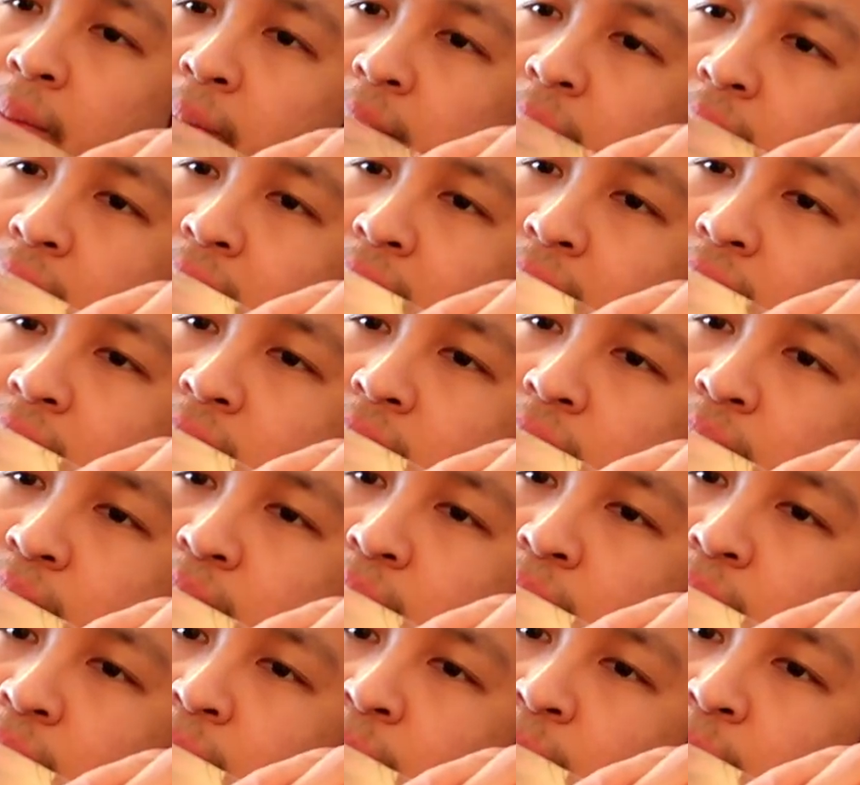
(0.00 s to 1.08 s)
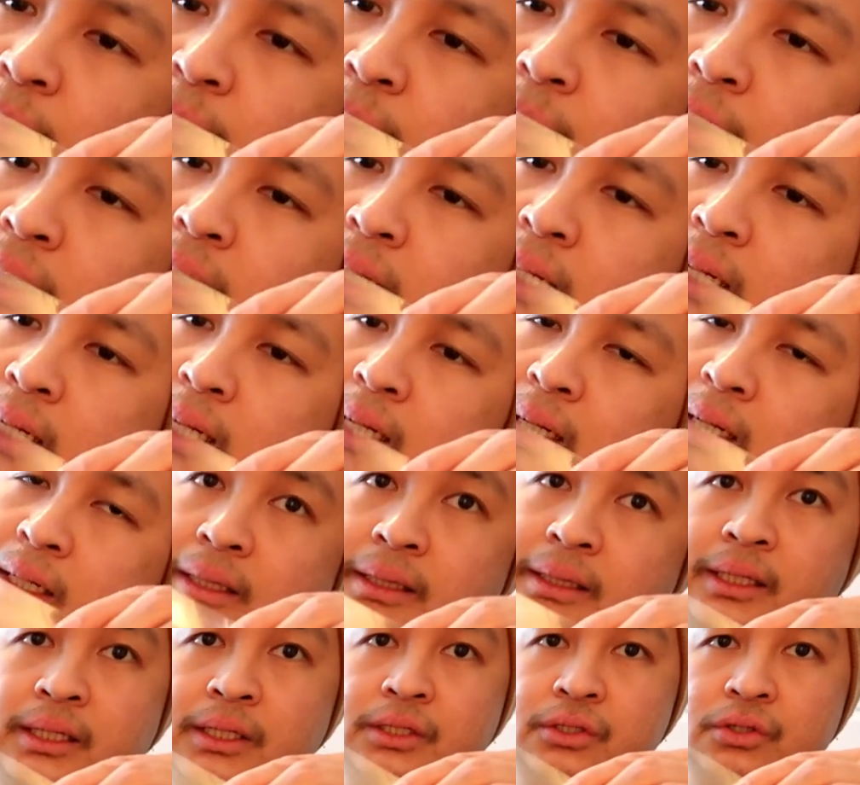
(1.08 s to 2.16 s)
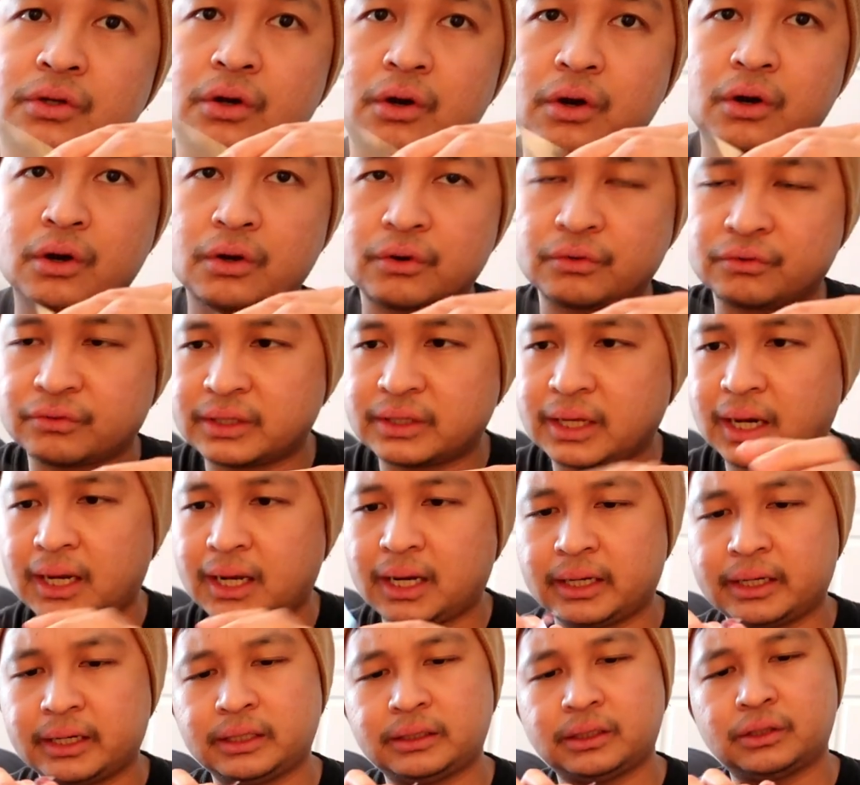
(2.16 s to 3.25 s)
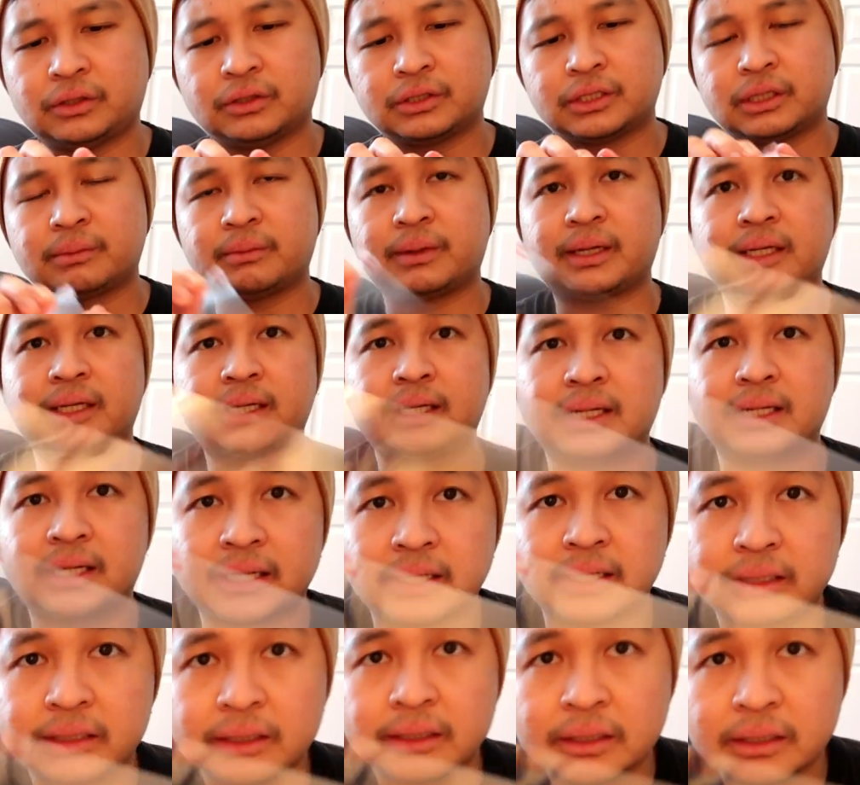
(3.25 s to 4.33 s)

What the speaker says: Please, peel this off. Nakalagay dito sa may gilid.